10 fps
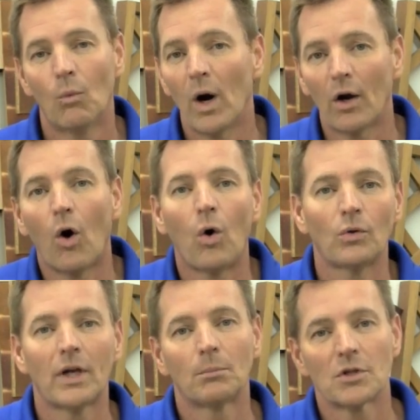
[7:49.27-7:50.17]
what
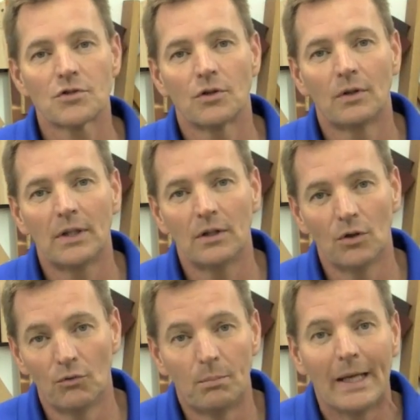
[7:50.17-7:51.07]
hole numbers
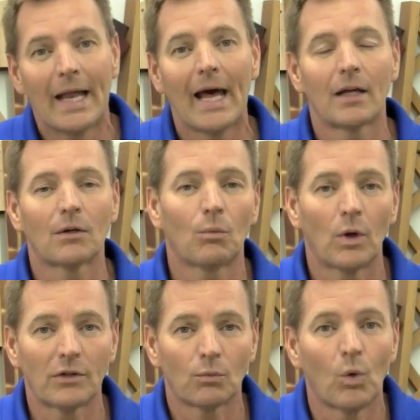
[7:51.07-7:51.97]
you've been at, and
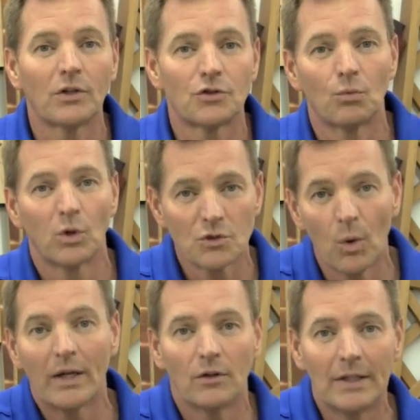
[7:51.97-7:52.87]
which
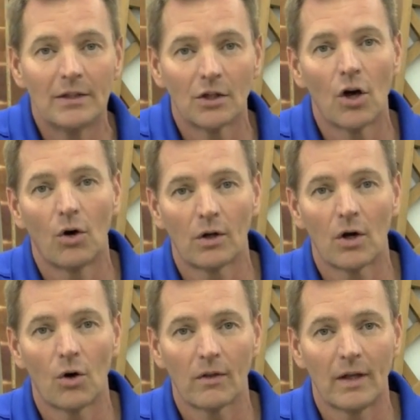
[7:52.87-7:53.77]
way you need to go
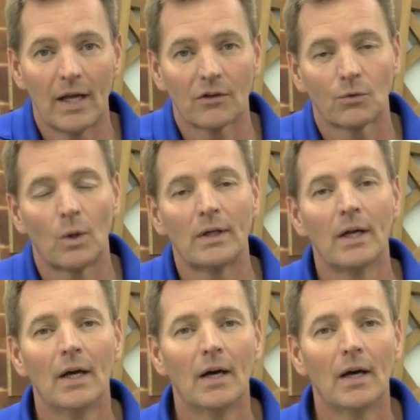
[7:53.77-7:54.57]
to the next one.